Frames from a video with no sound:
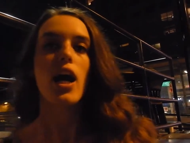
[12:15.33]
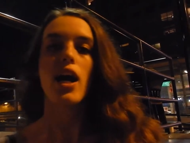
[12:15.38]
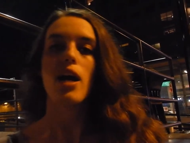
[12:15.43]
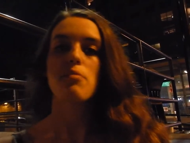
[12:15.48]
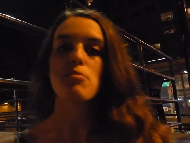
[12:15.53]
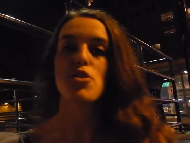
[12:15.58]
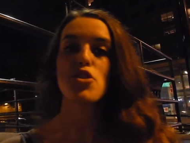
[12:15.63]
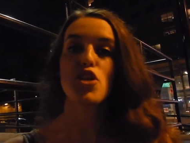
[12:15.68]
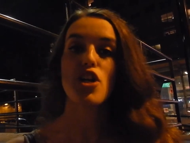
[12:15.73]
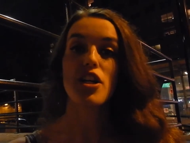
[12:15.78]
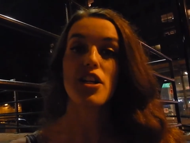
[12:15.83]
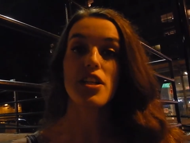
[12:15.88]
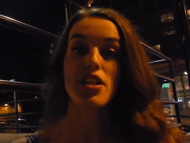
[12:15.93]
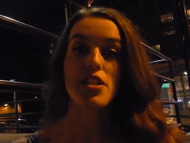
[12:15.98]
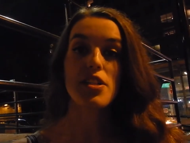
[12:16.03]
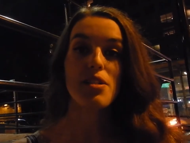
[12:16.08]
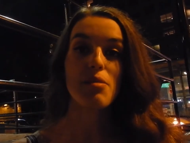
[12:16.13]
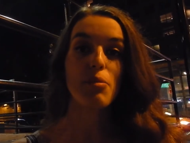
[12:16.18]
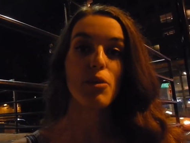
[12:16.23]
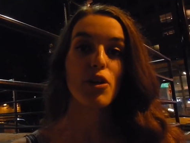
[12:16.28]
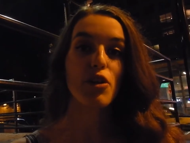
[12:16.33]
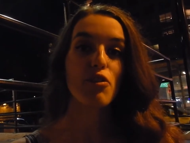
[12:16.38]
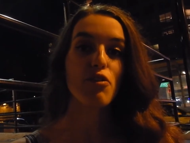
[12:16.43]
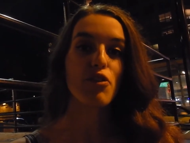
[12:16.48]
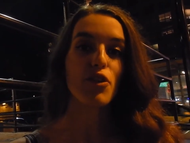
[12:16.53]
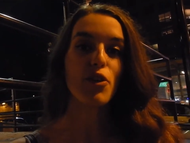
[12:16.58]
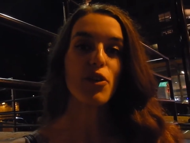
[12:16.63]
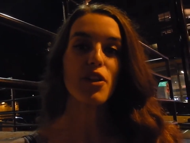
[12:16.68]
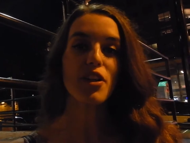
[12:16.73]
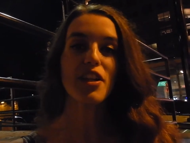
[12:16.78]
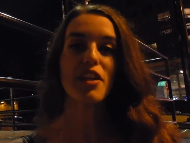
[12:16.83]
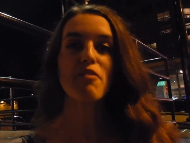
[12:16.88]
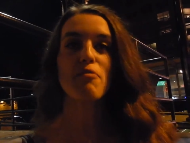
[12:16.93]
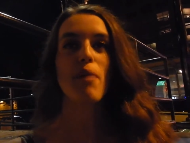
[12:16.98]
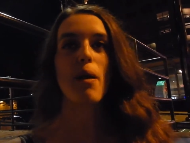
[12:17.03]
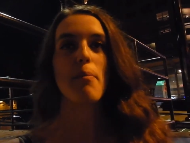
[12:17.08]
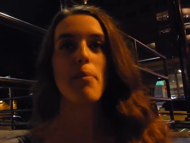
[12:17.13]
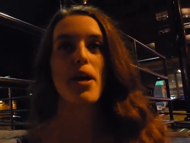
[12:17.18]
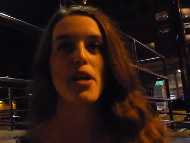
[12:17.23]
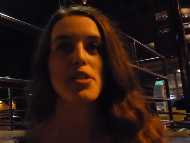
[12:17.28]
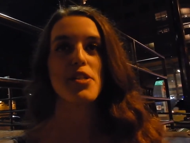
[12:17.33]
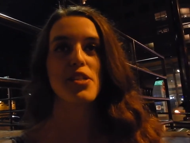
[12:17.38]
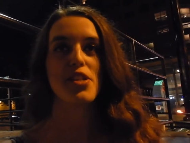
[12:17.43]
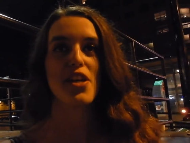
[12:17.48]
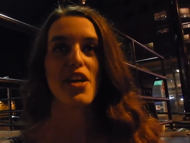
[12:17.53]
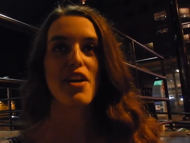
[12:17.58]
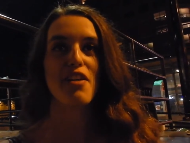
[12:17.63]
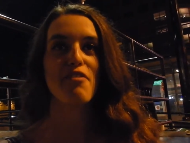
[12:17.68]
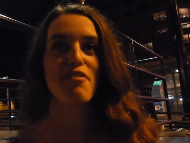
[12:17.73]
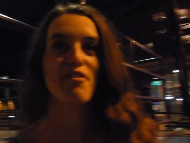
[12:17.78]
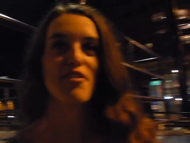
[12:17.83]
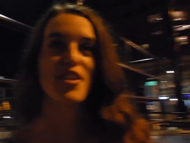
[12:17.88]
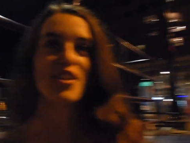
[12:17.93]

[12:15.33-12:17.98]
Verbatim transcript: I'm just trying to eat some good food and live my best life.